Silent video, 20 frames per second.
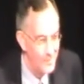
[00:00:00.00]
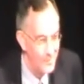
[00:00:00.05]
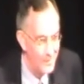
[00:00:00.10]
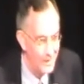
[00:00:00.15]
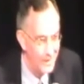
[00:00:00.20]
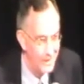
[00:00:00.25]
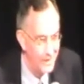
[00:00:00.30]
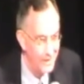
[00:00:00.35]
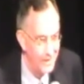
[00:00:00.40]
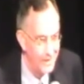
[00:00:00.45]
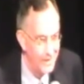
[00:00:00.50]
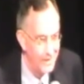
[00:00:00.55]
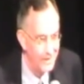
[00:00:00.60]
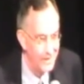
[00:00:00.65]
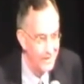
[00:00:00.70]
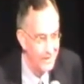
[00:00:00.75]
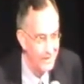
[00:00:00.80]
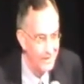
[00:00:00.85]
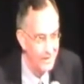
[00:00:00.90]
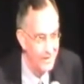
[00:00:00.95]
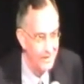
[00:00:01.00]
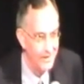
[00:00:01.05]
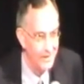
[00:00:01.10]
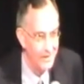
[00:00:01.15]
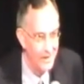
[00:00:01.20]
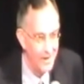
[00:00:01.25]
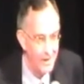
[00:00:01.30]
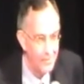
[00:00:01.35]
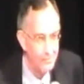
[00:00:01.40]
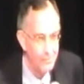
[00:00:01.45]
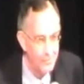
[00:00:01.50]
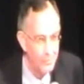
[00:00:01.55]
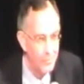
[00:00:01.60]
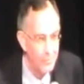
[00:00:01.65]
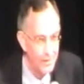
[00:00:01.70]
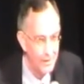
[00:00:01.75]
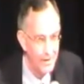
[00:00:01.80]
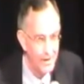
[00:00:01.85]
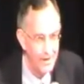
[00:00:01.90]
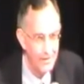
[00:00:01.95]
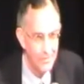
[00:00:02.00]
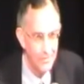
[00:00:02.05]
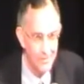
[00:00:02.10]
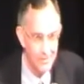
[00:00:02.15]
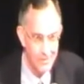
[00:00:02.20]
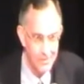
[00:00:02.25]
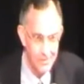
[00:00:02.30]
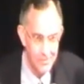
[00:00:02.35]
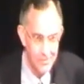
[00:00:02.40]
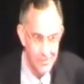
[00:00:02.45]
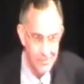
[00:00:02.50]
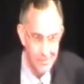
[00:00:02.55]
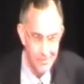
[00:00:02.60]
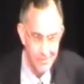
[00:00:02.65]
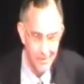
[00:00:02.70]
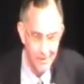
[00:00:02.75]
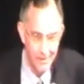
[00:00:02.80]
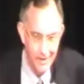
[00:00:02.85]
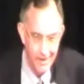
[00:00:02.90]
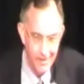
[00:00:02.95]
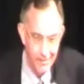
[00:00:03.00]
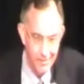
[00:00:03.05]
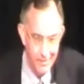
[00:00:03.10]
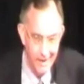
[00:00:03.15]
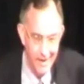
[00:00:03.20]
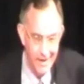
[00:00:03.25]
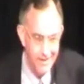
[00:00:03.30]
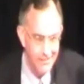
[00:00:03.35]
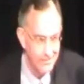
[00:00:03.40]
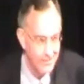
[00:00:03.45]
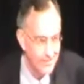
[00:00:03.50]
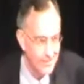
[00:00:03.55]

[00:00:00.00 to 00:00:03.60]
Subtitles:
But again, it helped them realize what school was really all about.